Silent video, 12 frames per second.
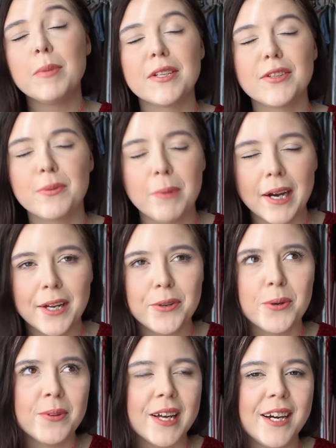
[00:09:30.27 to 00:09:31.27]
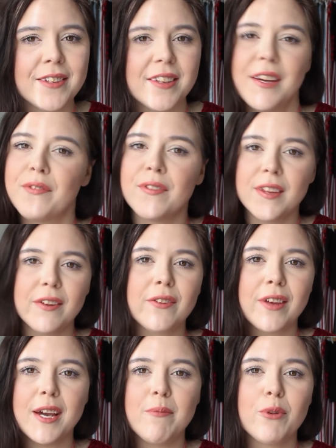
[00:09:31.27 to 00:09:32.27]
But despite all that, if this
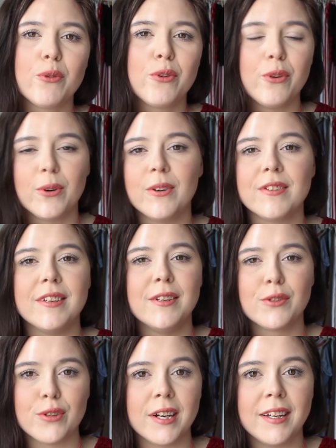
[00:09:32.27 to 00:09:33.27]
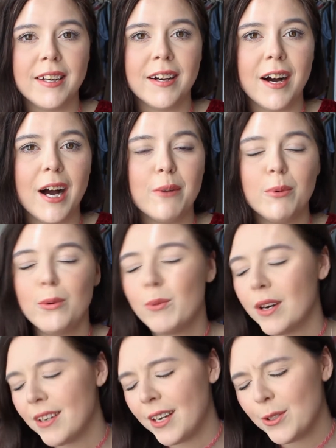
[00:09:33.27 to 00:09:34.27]
came to stores in Australia, I would
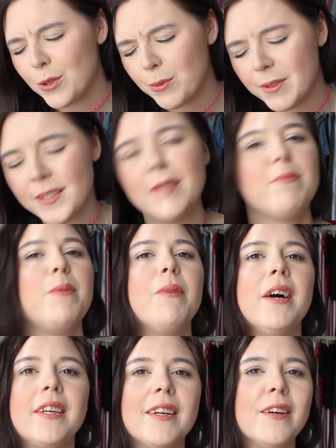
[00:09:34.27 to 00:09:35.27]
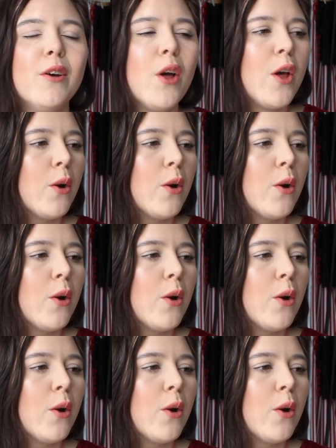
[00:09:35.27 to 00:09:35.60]
100% be buying it,